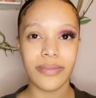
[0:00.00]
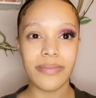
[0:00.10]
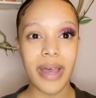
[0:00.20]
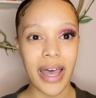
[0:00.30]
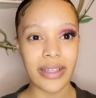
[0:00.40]

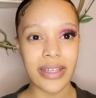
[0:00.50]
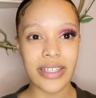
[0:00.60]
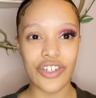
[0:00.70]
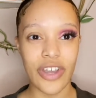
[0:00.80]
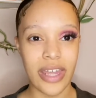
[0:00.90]
palettes
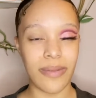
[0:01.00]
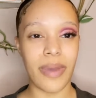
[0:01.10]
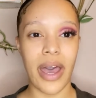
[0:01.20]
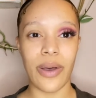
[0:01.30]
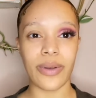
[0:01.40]
and try them
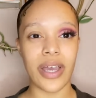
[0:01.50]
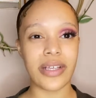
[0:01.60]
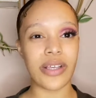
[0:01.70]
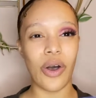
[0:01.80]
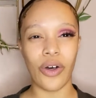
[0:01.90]
out
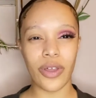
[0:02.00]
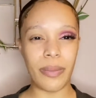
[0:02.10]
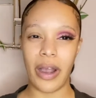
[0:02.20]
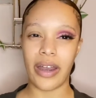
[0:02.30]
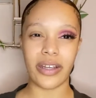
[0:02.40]
because all their
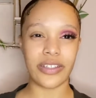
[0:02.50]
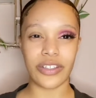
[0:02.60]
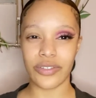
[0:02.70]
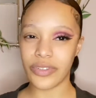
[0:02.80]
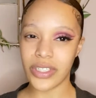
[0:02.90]
products
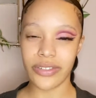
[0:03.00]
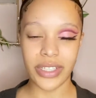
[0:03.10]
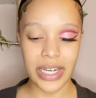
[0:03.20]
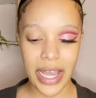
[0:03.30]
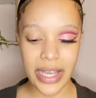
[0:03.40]
look
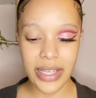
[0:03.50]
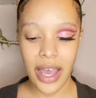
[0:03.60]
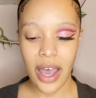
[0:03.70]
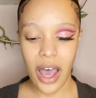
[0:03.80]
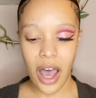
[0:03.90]
really nice.
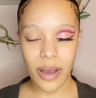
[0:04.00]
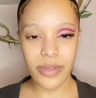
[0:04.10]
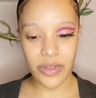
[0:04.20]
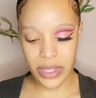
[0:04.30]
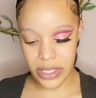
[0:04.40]

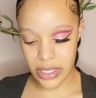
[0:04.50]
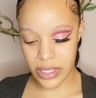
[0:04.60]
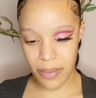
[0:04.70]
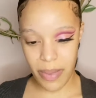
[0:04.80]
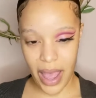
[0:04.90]
So this is
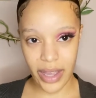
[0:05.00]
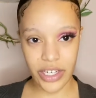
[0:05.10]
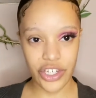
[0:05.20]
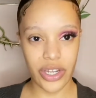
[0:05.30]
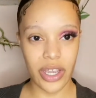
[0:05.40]
the
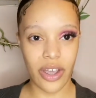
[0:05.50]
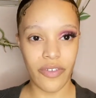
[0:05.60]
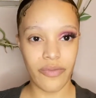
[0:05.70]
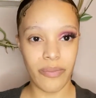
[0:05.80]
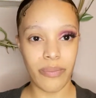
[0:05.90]
packaging of
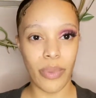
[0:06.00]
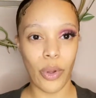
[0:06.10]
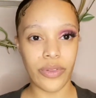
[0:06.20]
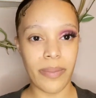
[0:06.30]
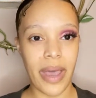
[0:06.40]

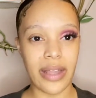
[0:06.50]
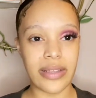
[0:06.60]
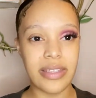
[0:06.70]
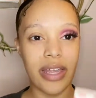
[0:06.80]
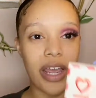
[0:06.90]
both the palettes
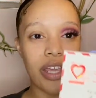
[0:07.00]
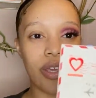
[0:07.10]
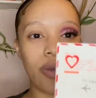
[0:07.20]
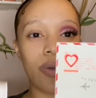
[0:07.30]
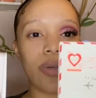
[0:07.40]
that I
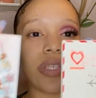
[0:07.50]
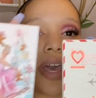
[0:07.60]
use.